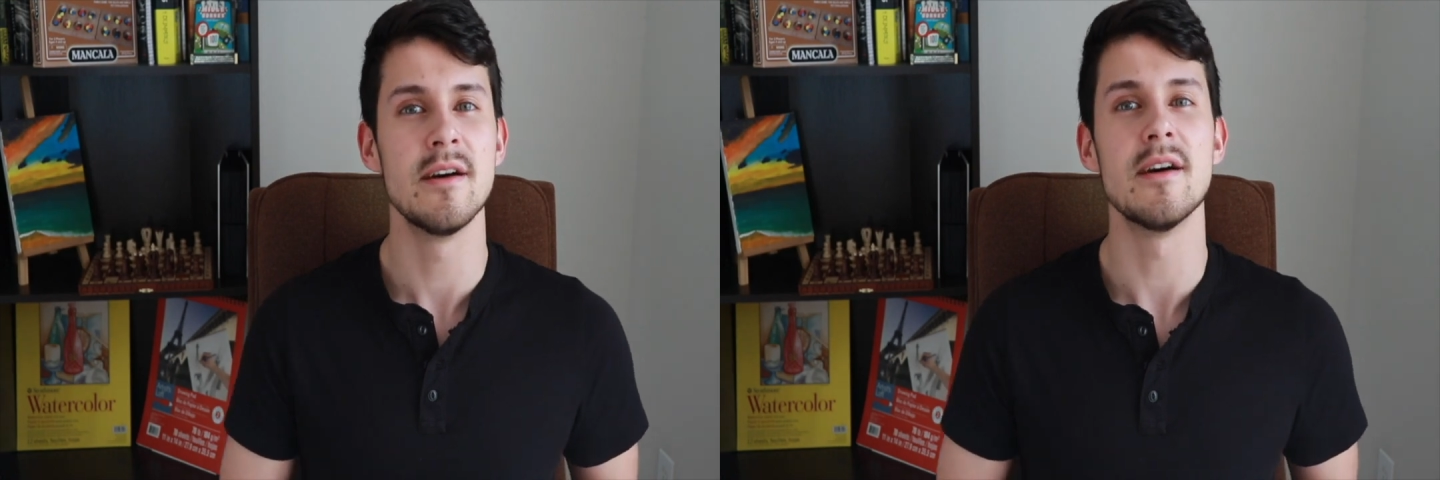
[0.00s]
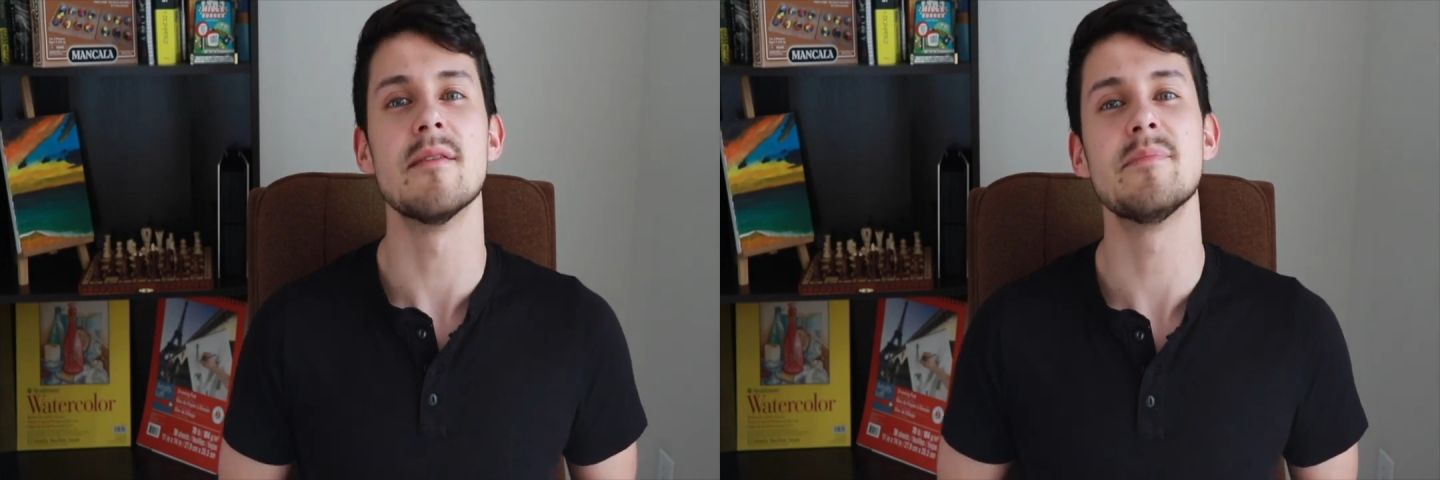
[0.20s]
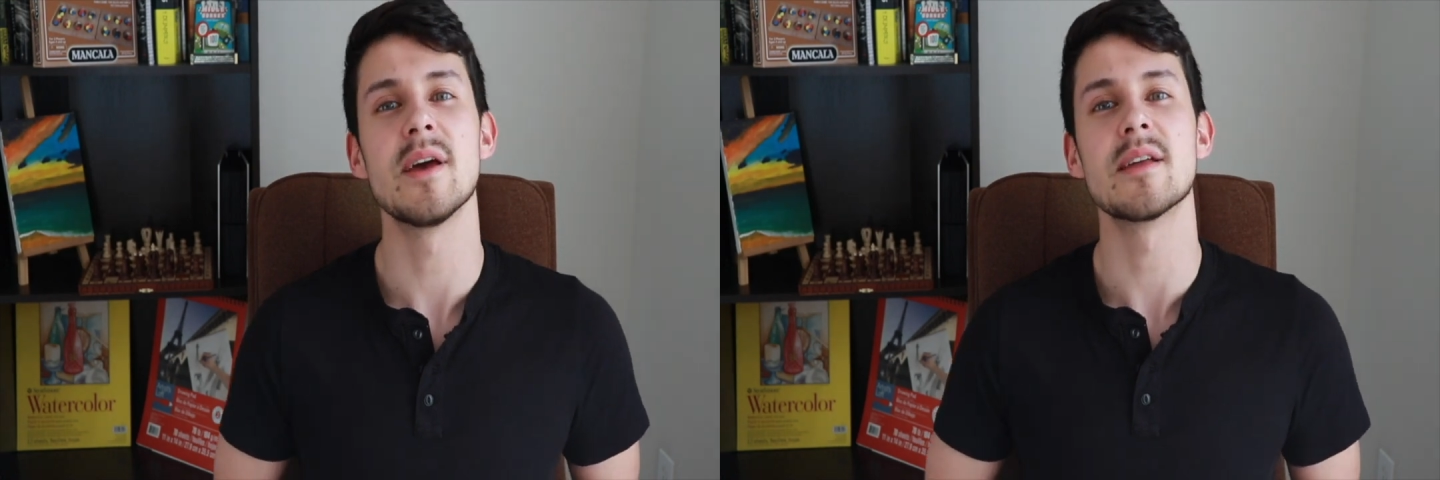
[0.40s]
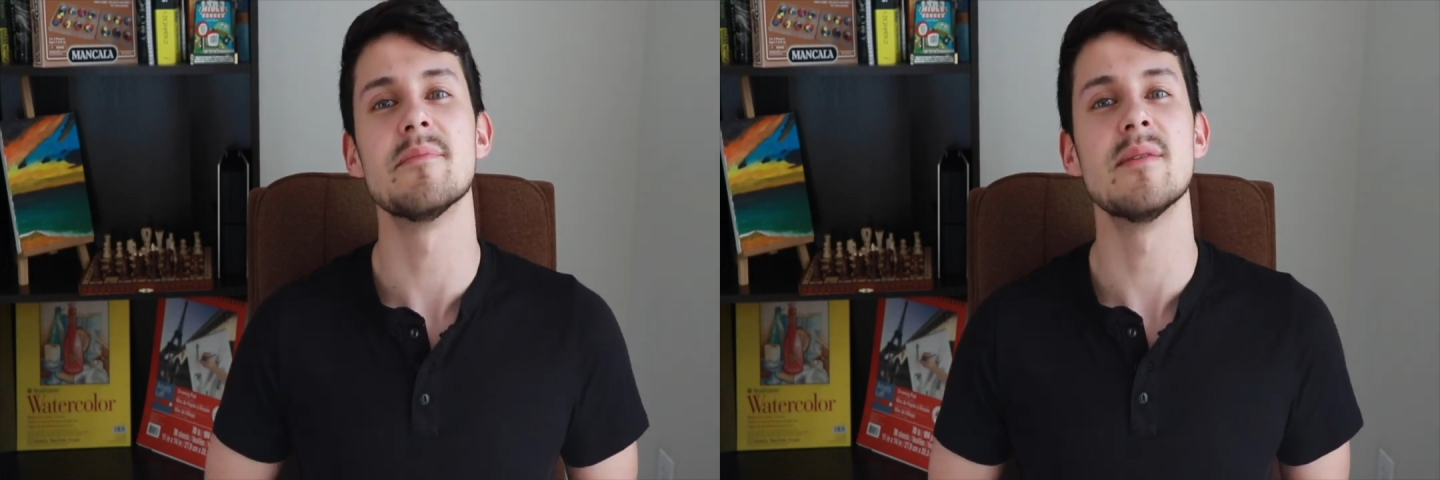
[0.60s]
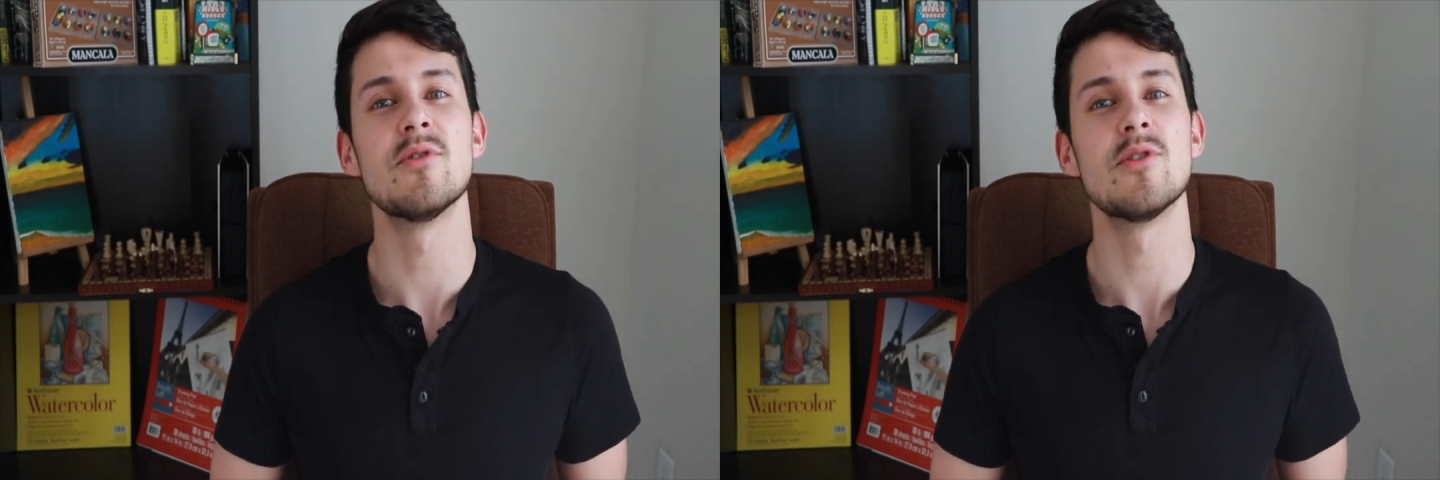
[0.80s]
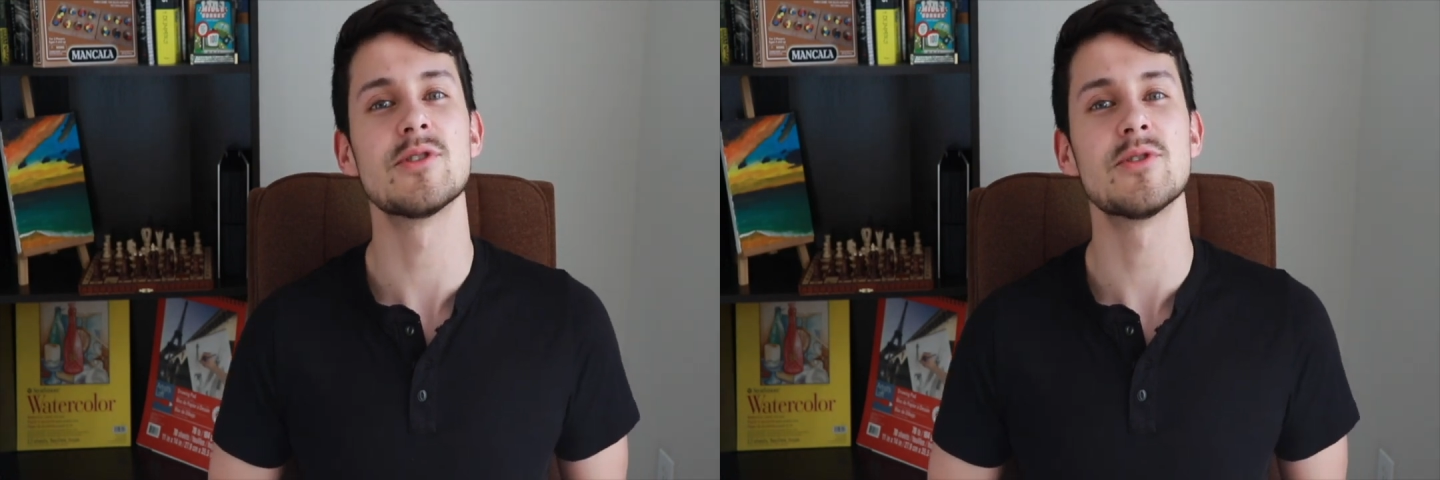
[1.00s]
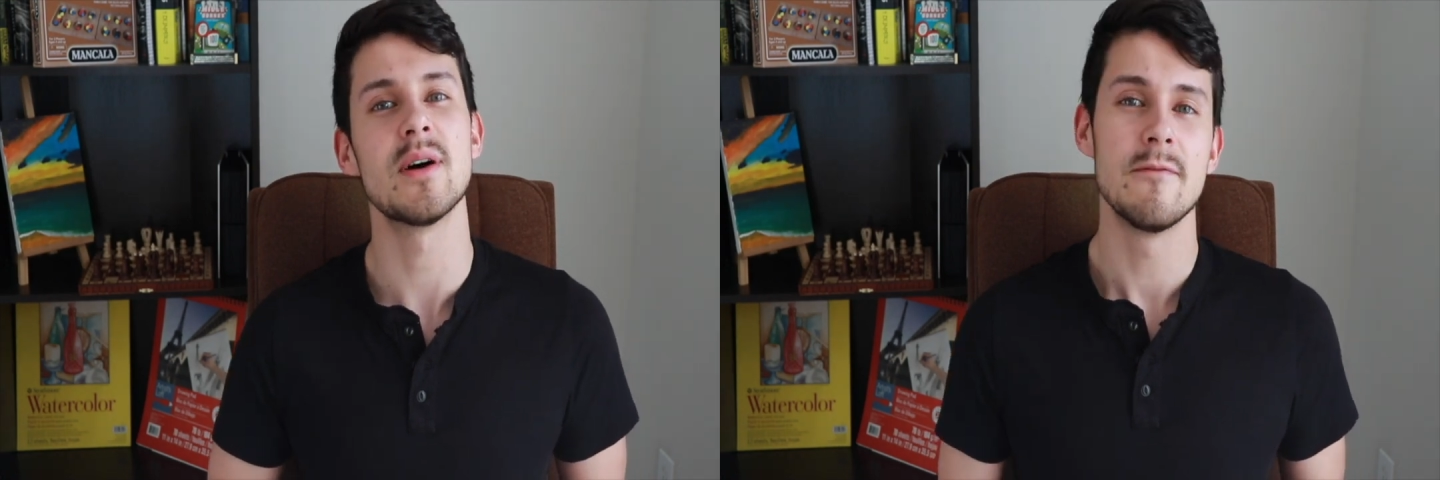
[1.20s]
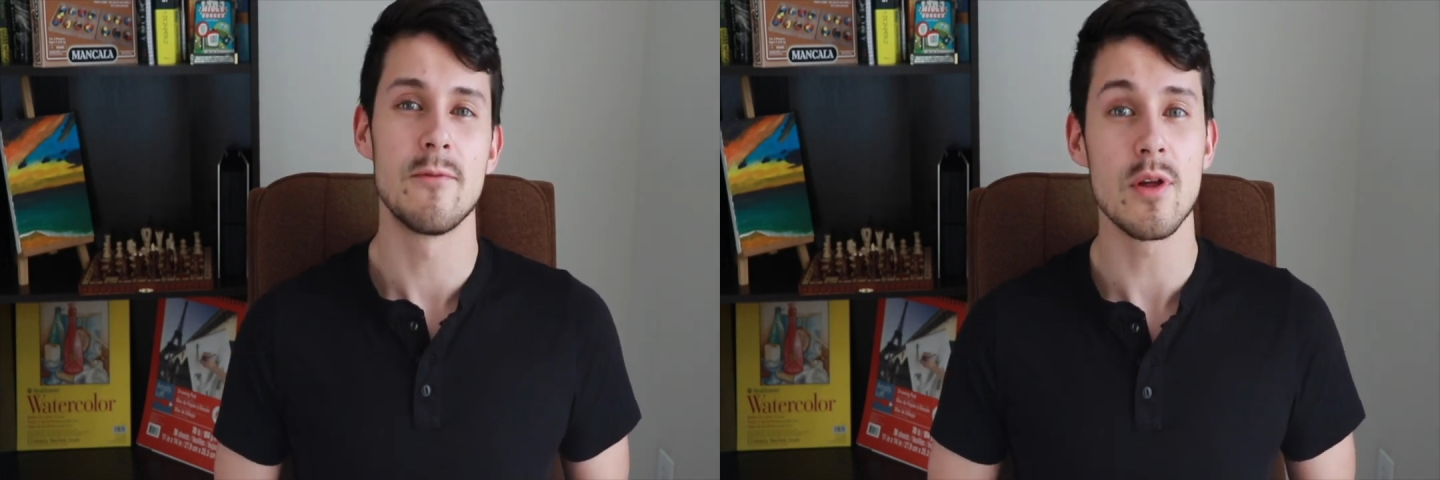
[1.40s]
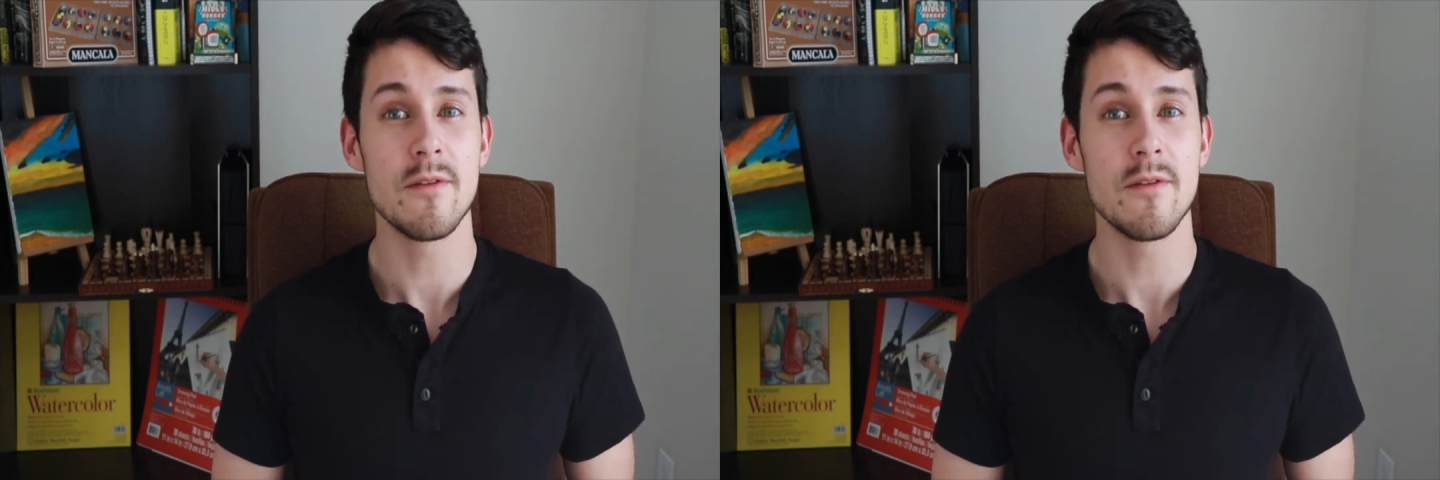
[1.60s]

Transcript: I'm picking Memo Ochoa for